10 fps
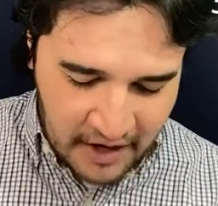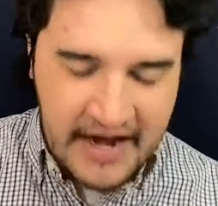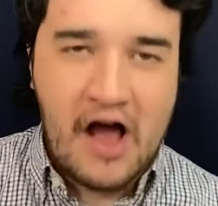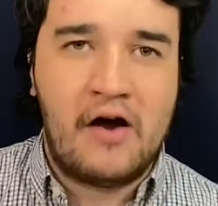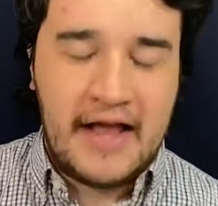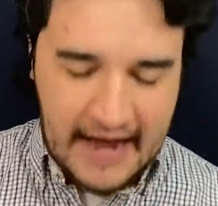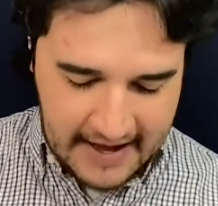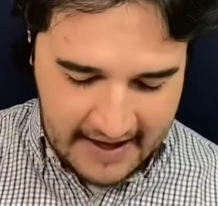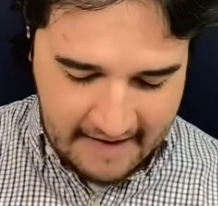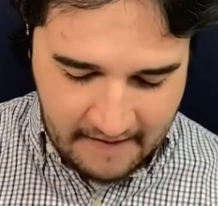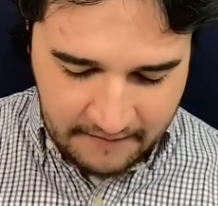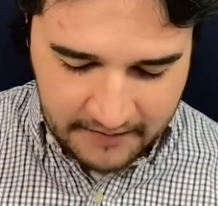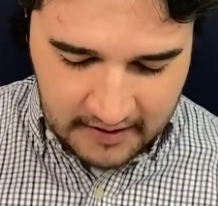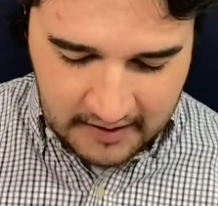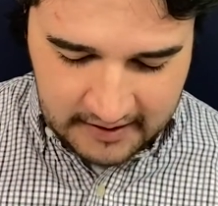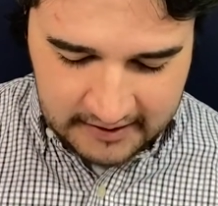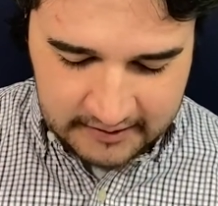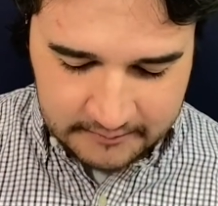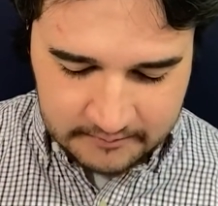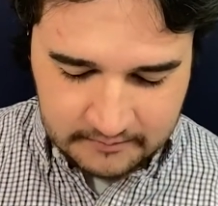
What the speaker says: right now, I have